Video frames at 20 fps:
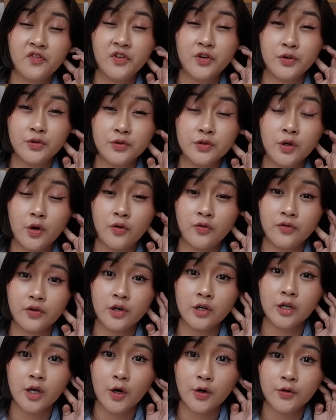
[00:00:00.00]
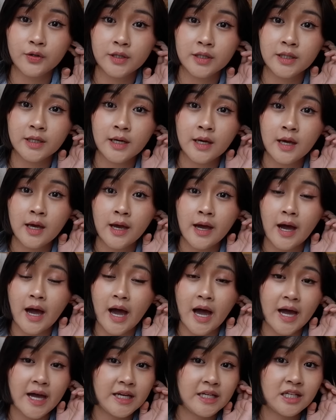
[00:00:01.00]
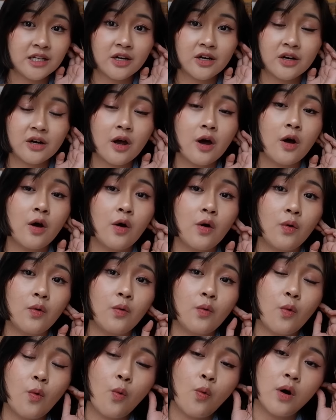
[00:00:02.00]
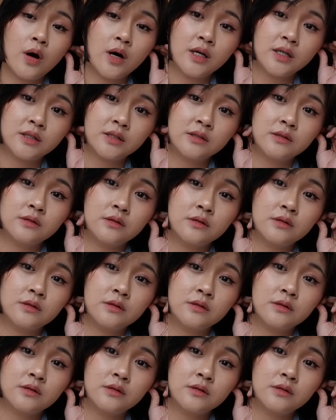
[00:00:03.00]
food overload. I didn't know what